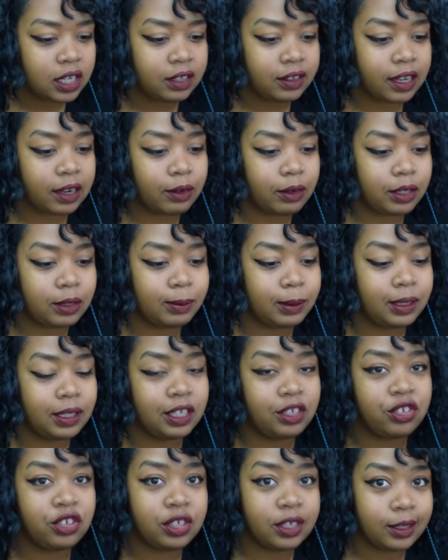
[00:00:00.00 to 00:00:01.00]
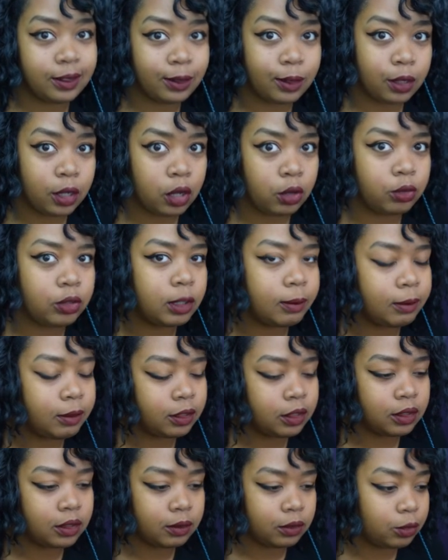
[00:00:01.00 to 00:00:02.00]
Decor expectation is low. Some of
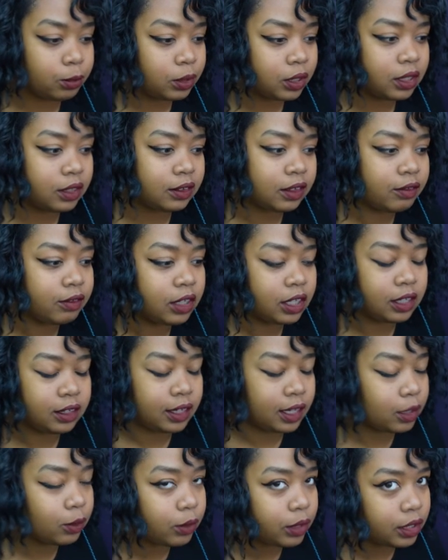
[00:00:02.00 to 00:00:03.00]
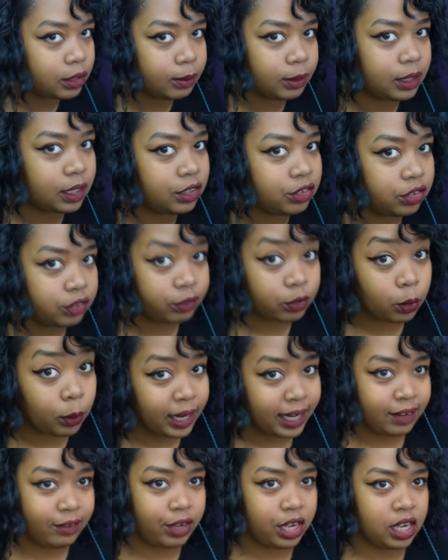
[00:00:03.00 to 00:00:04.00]
these duplicants have like a decor expectation of
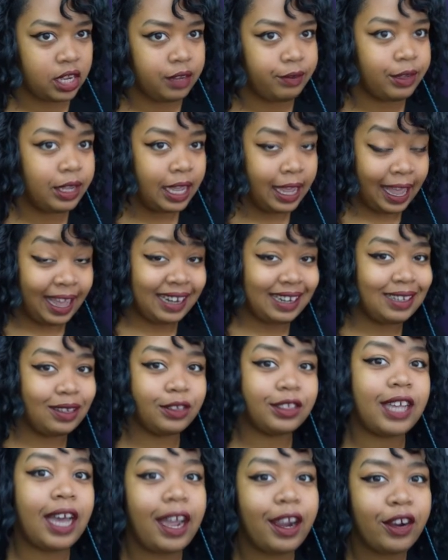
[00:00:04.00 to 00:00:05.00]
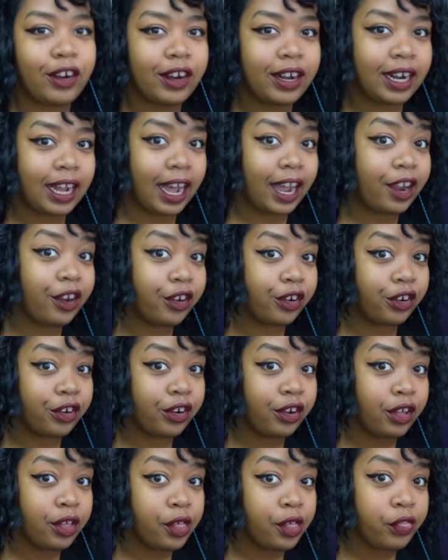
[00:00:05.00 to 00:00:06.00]
25, and it goes higher and higher
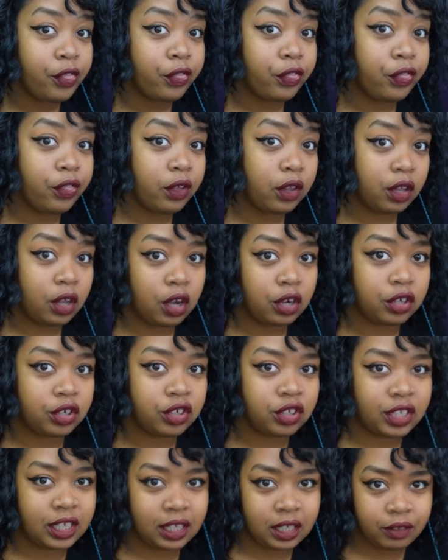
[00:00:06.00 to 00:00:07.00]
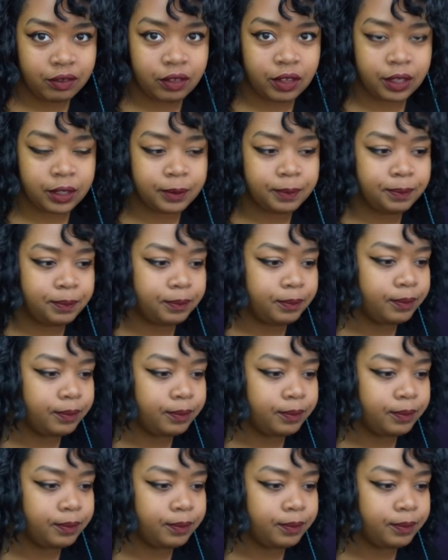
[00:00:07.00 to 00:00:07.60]
the longer they live there.